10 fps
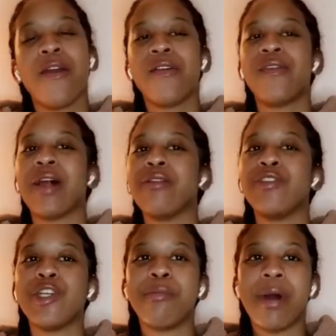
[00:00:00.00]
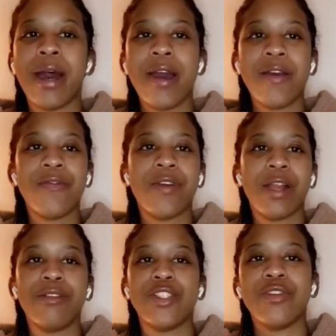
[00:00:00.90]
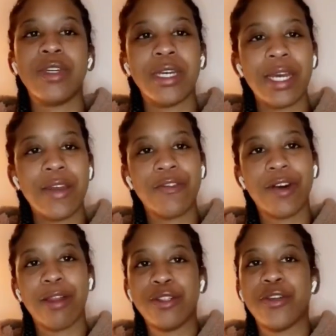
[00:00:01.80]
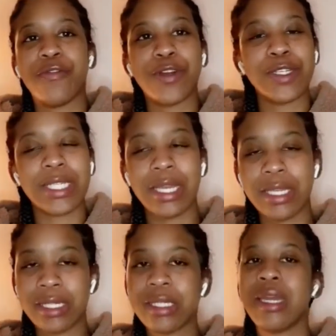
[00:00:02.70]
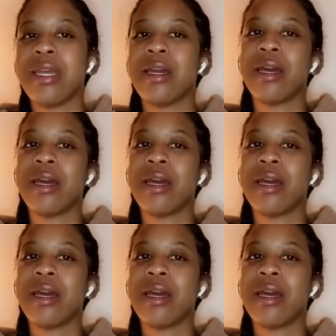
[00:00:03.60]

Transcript: followed your mind, followed your gut, followed your first instinct.